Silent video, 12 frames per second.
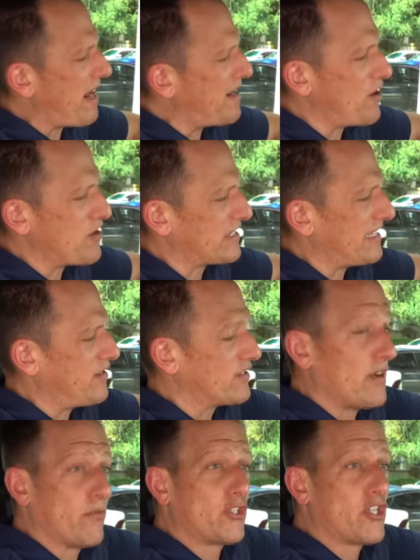I know you're saying to
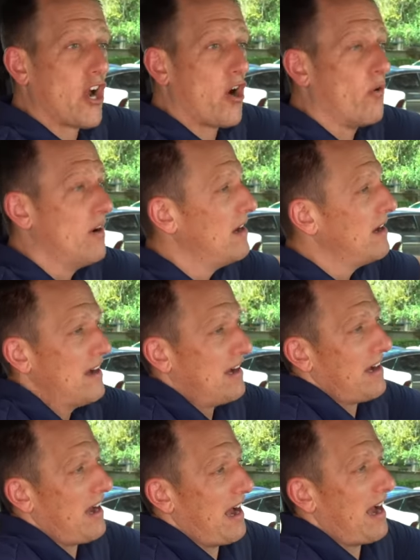yourself, well, Joe,
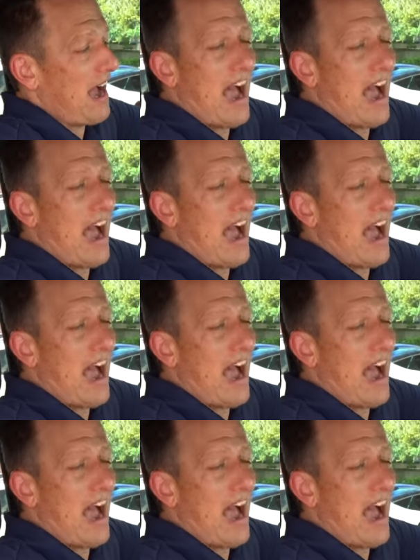uh,